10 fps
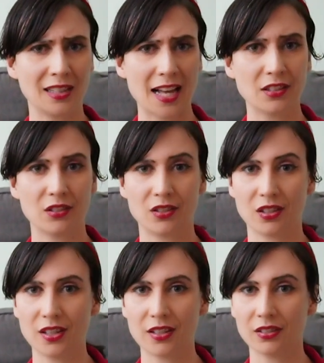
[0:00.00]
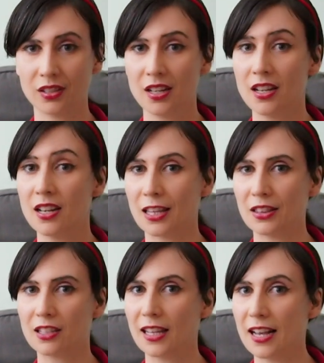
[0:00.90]
classes exist,
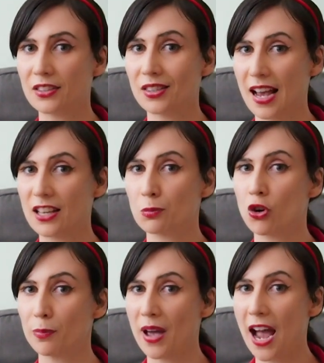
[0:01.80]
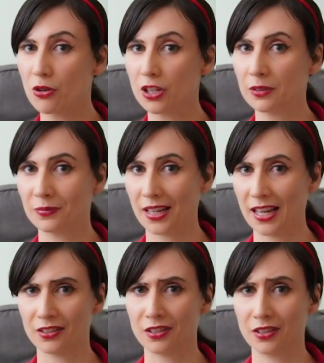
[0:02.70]
then the class that has more power,
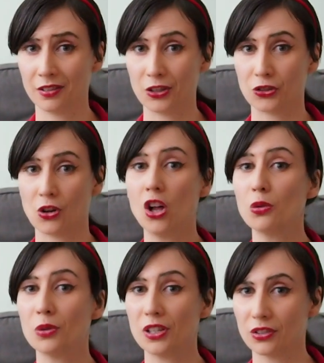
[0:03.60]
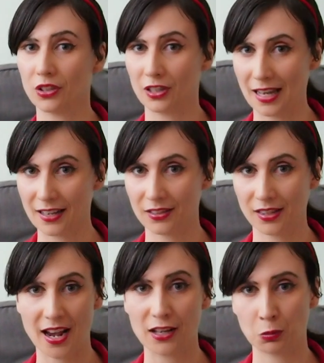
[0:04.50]
and there's always a class
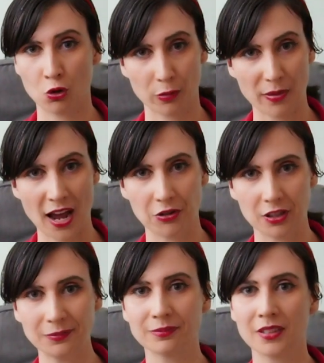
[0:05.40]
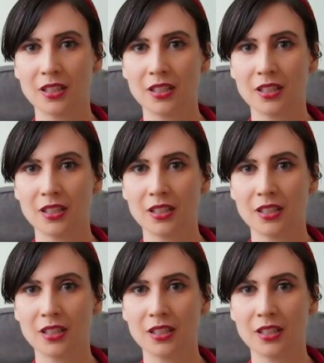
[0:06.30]
that has more power,